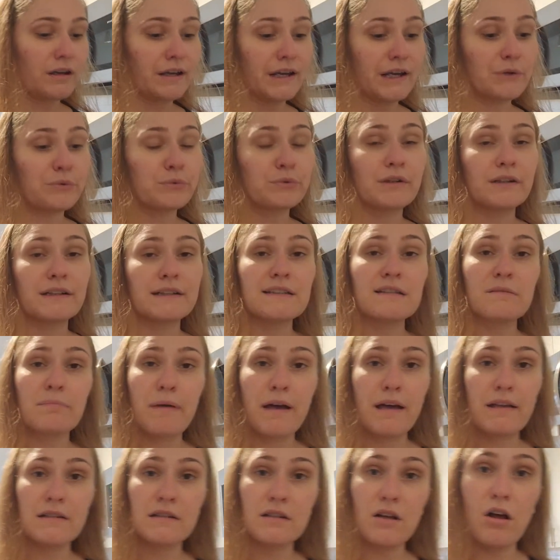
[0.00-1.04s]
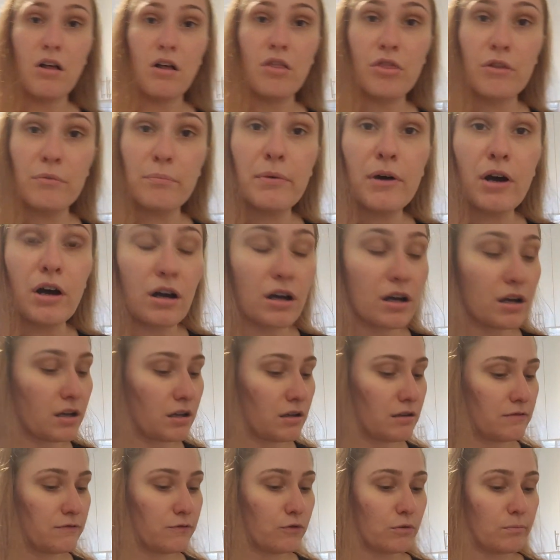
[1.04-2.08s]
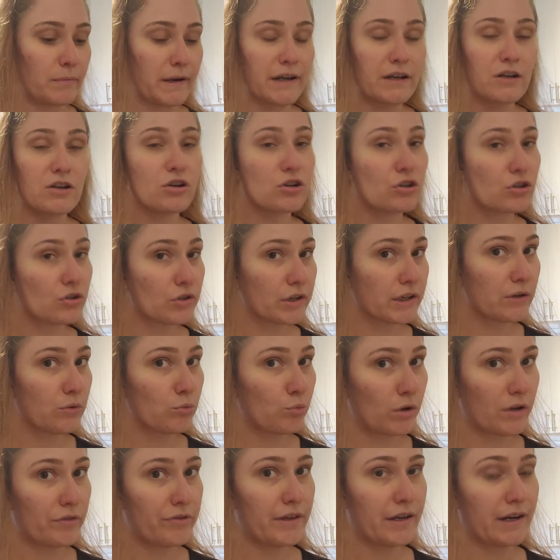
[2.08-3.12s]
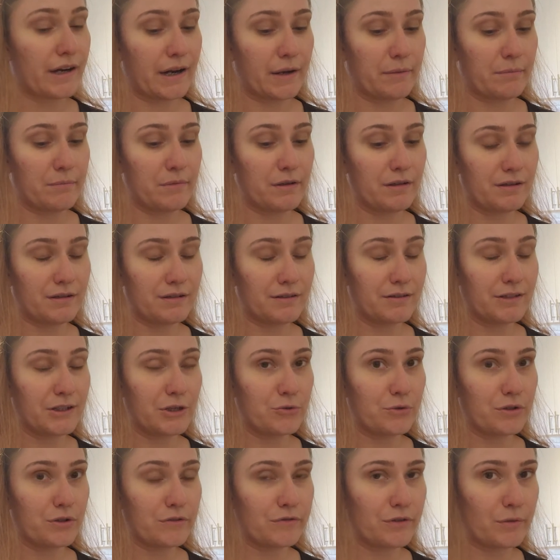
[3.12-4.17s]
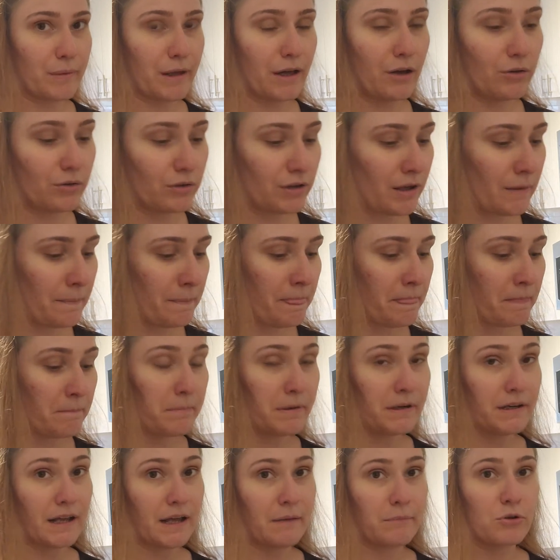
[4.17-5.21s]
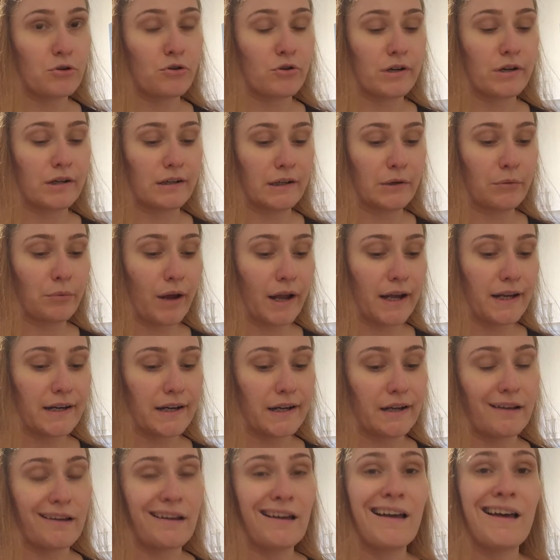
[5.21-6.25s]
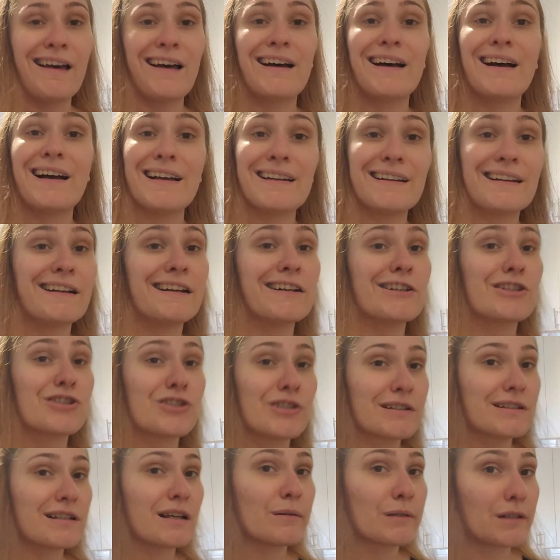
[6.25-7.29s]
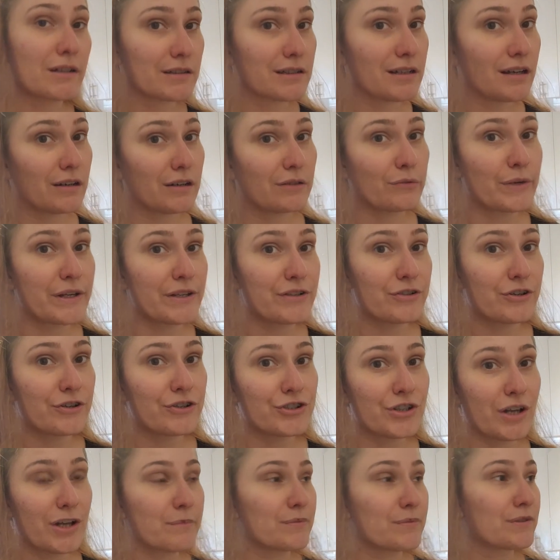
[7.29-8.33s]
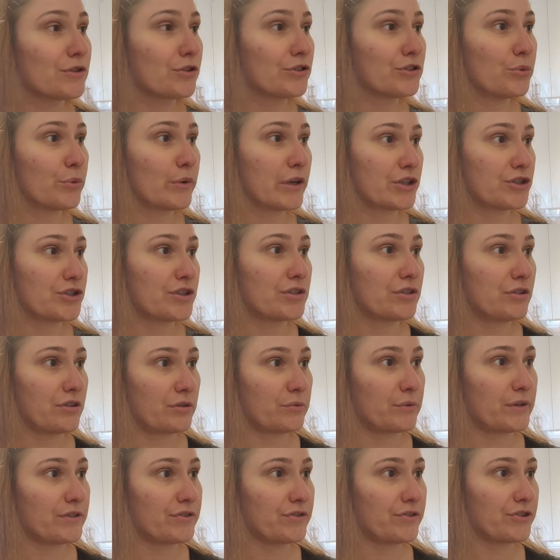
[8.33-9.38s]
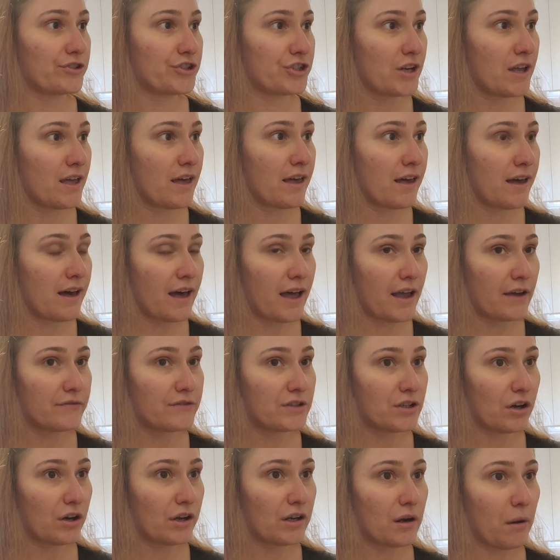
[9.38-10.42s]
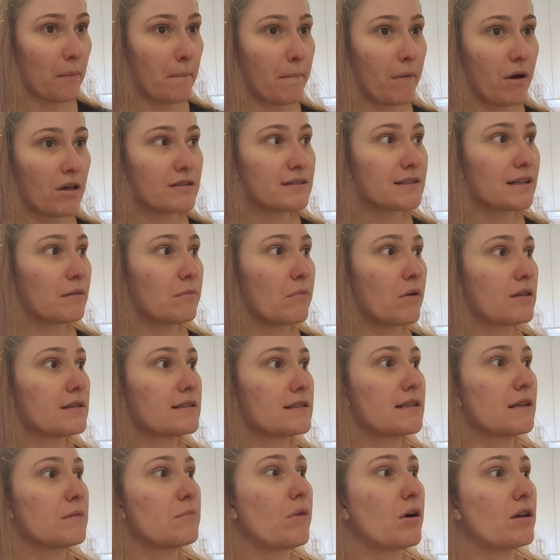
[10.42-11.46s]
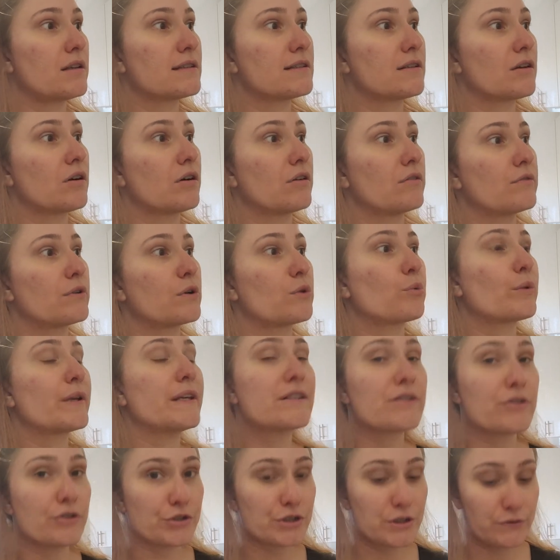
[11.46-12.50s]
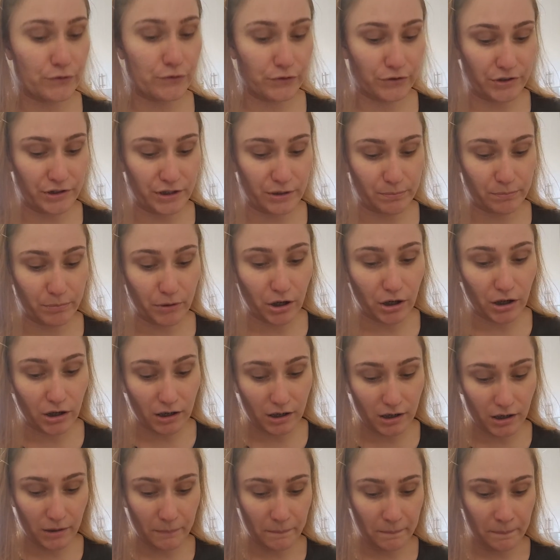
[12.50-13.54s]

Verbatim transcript: it really depends on the book. For my current one that I'm secretive about, but am currently writing, I did a shit ton of research. I'm still doing a shit ton of research. I've done months and months and months of research for this book